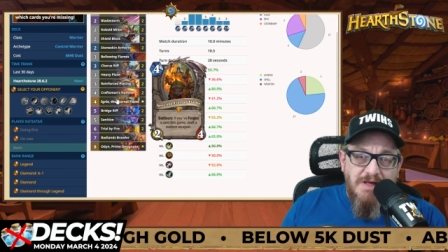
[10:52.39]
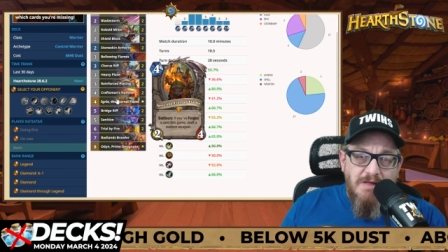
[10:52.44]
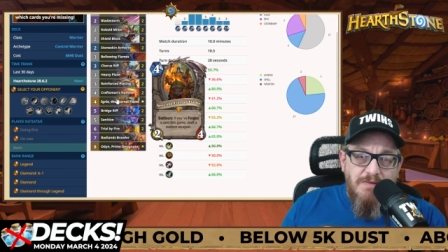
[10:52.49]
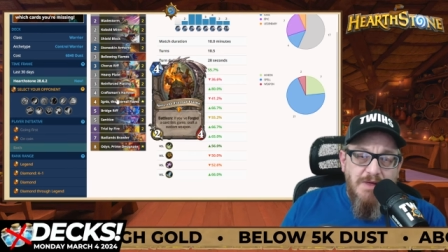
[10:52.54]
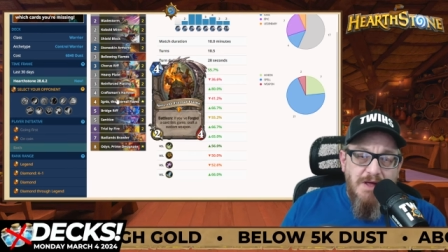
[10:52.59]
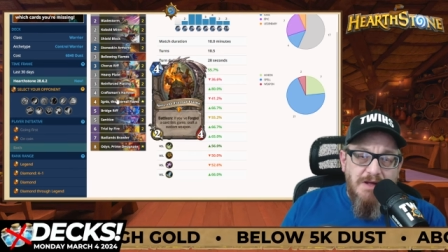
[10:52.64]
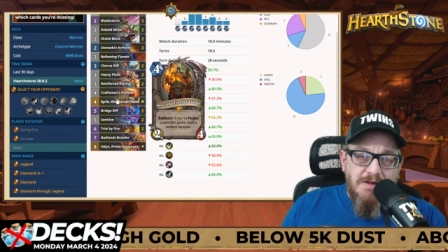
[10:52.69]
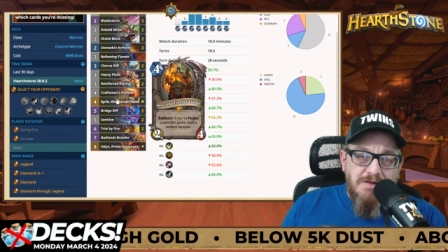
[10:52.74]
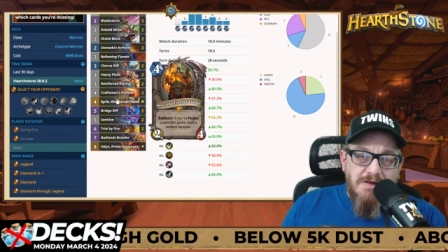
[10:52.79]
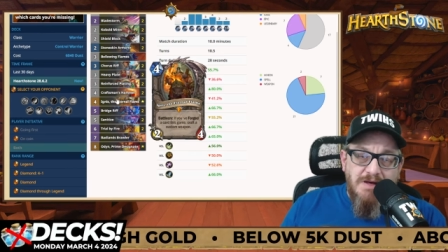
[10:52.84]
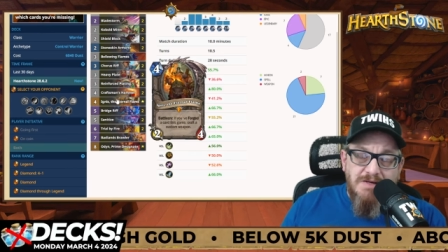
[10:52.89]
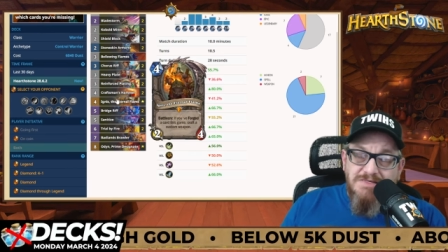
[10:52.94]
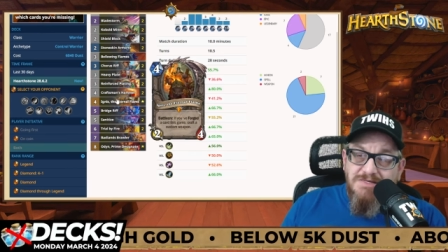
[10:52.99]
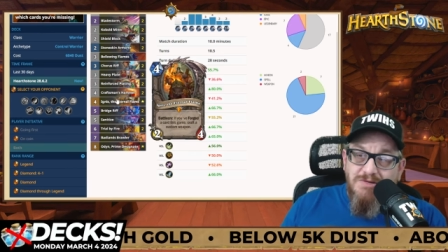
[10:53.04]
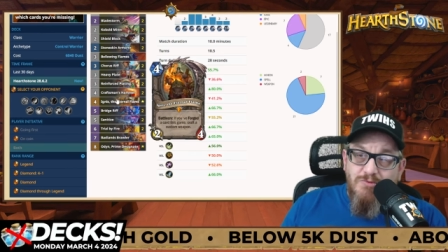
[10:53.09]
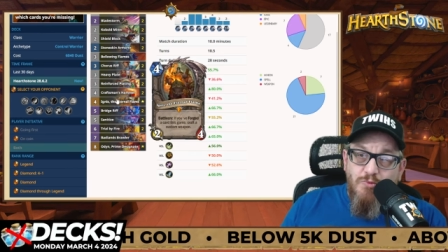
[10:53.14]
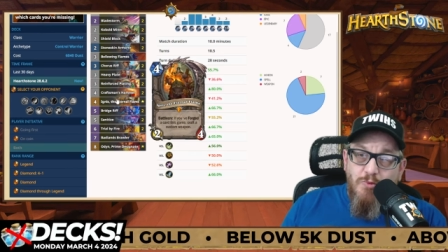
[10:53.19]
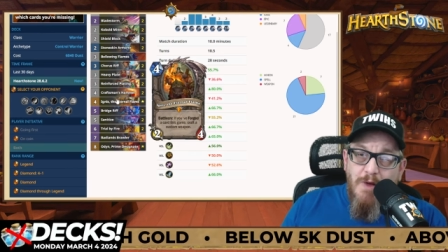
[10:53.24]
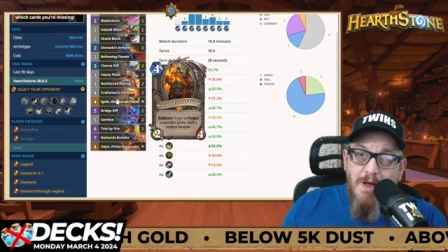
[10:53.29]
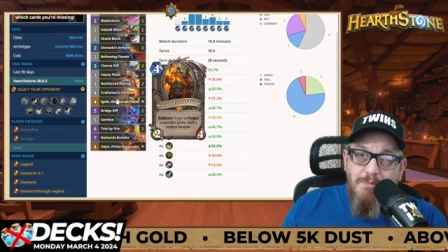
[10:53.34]
get that
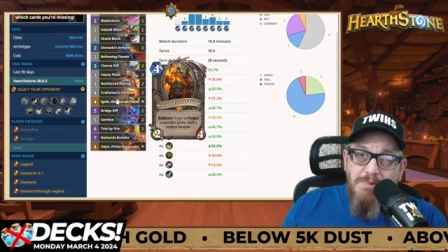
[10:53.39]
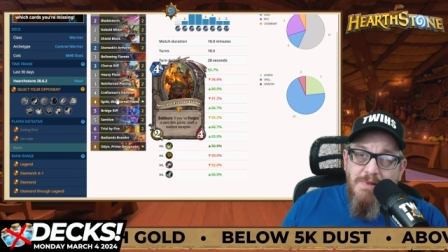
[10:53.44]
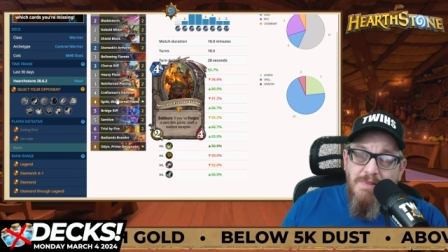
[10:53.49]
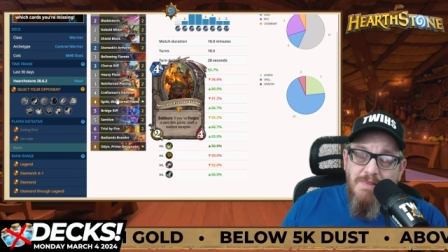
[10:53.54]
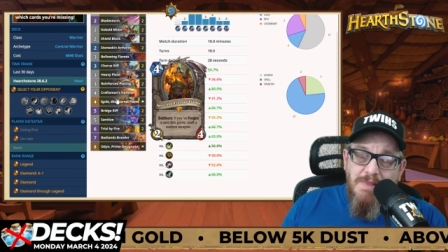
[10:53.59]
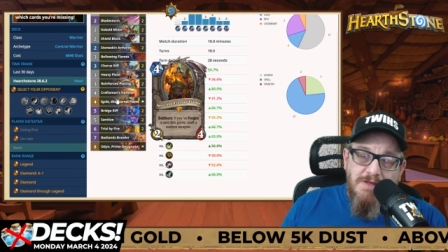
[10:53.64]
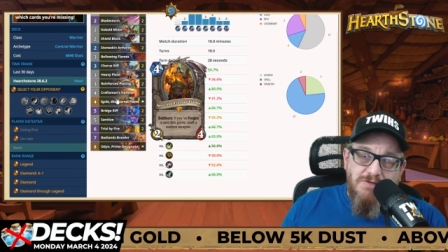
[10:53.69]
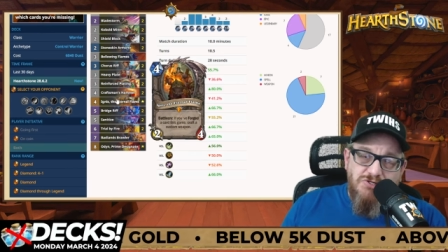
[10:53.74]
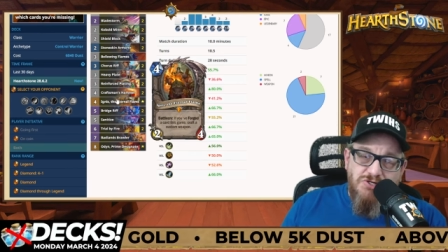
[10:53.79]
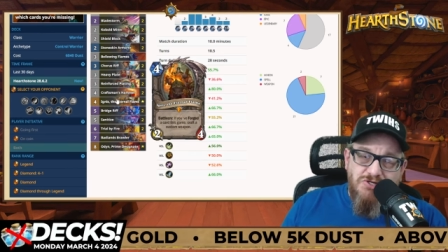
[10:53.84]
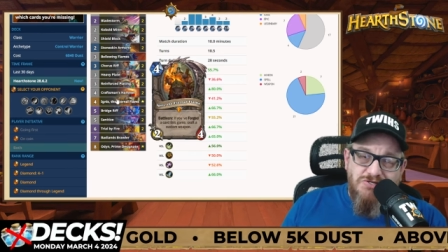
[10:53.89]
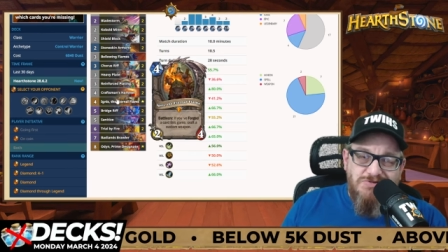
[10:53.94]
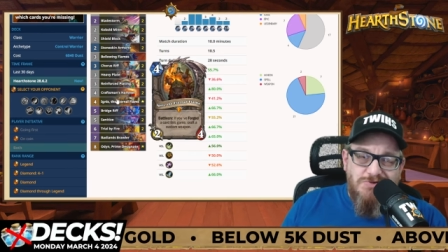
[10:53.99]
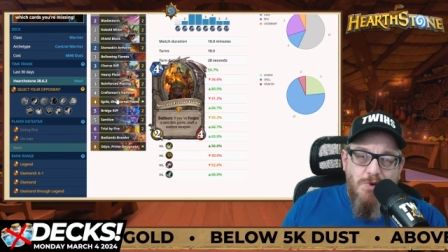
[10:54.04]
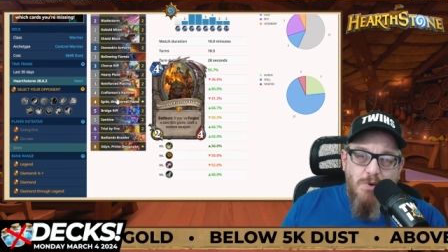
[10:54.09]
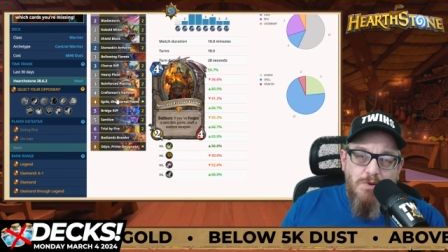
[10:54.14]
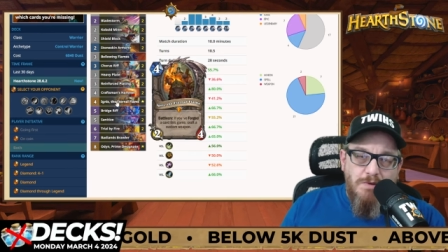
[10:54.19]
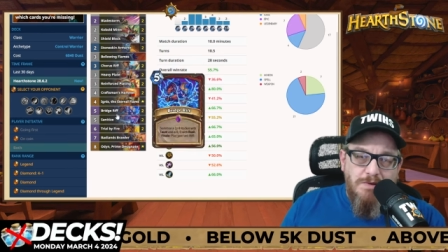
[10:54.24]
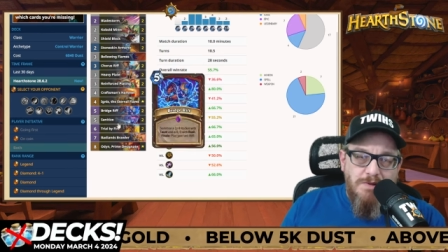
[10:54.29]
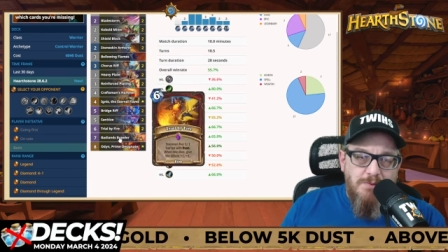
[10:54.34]
custom weapon that's just
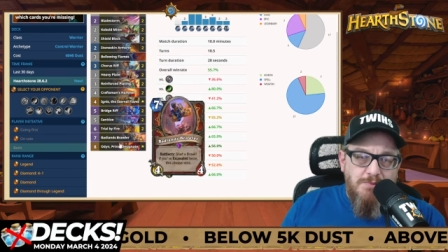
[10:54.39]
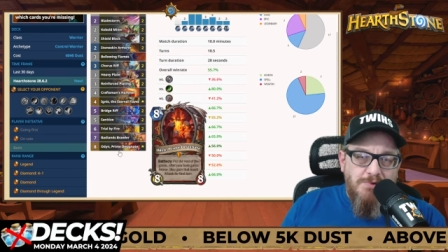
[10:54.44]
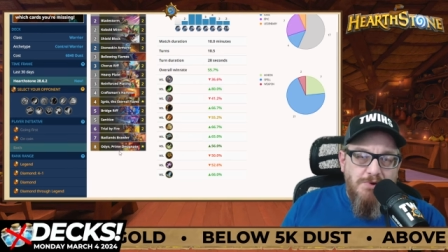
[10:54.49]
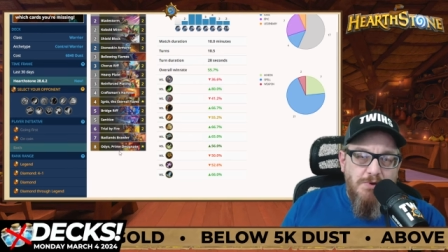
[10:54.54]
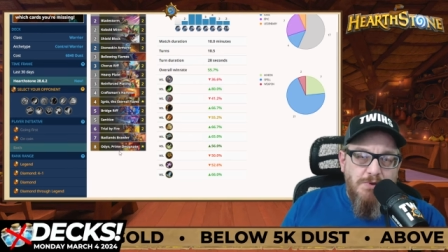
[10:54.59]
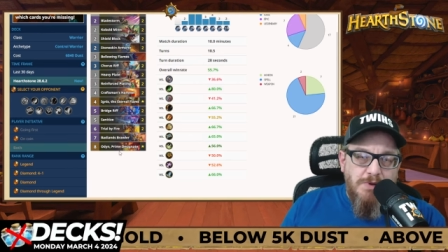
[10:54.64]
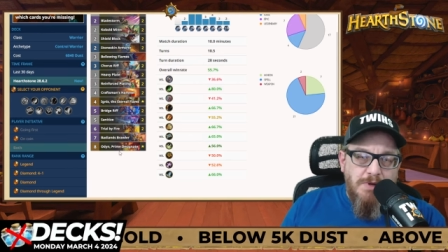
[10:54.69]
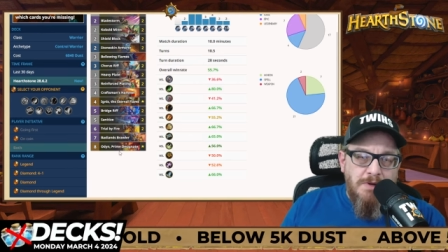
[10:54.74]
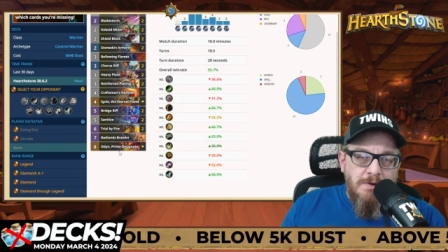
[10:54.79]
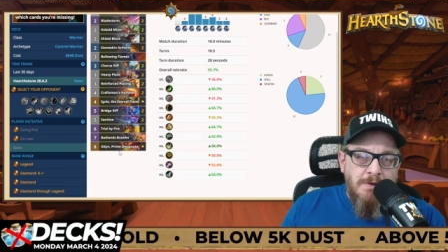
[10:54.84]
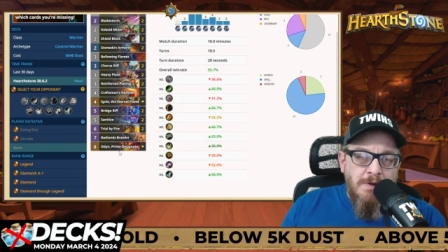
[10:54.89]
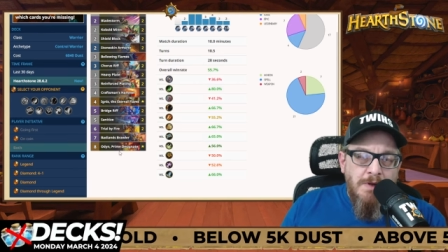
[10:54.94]
totally broken.